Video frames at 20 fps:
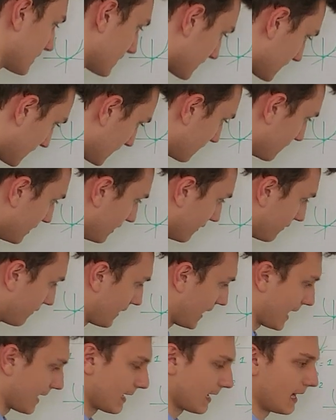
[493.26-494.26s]
it's going to be a
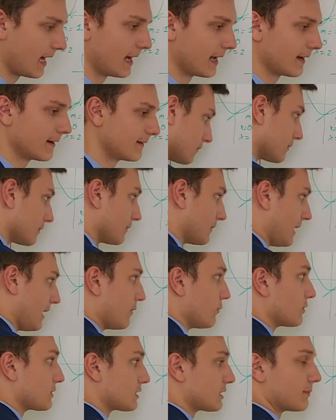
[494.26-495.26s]
flat line. That
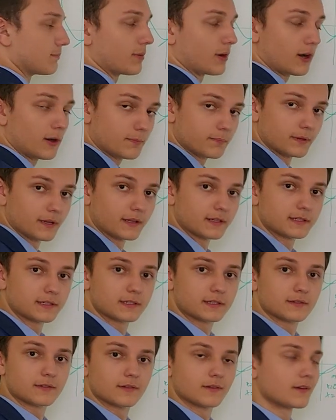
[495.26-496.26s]
was the
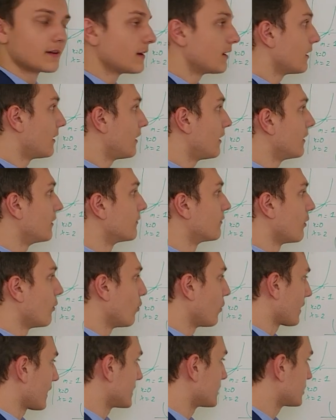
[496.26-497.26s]
purpose of
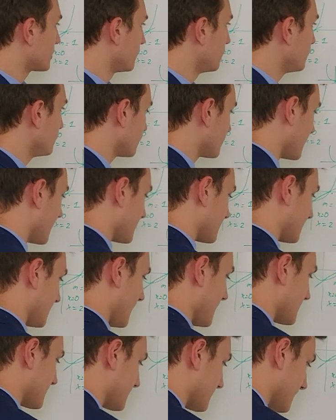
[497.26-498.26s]
what I showed you guys
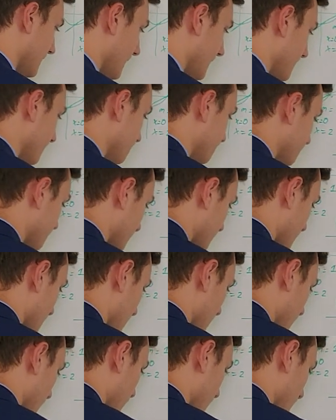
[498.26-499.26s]
last time,
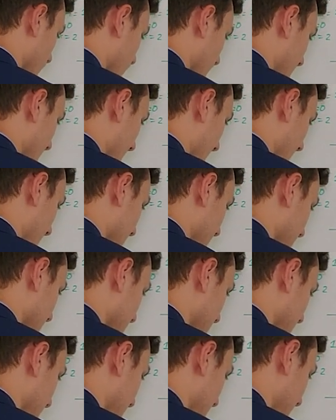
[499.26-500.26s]
where we had
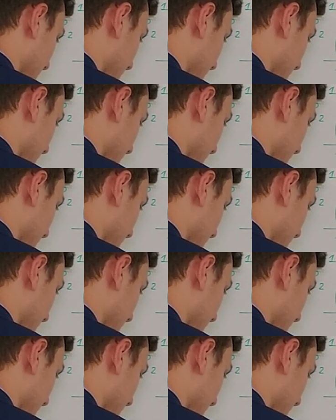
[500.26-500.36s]
the